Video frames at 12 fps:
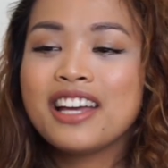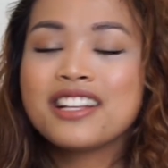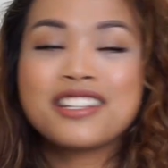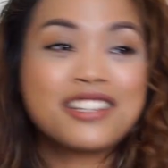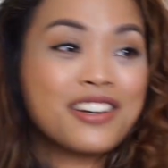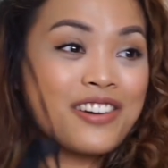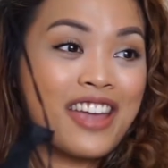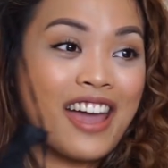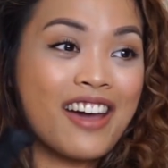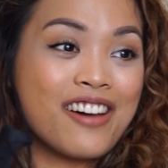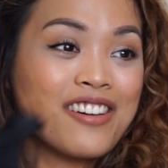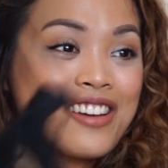So
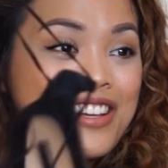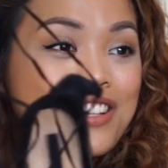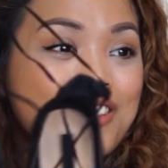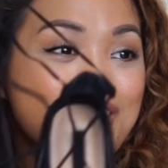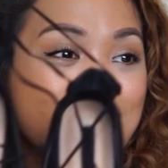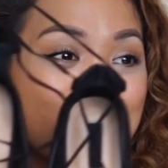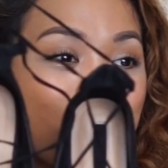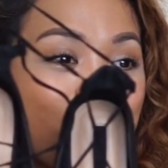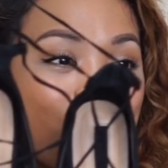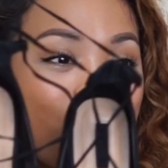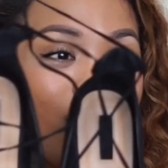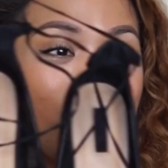yeah,
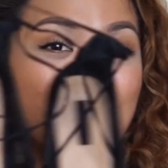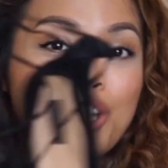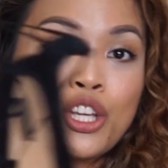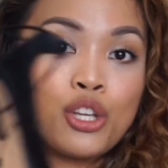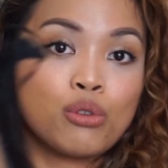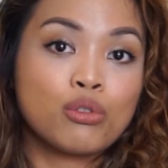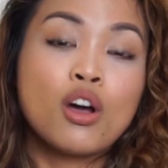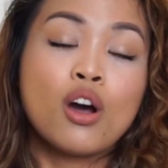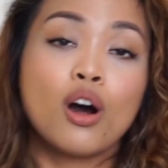so cute.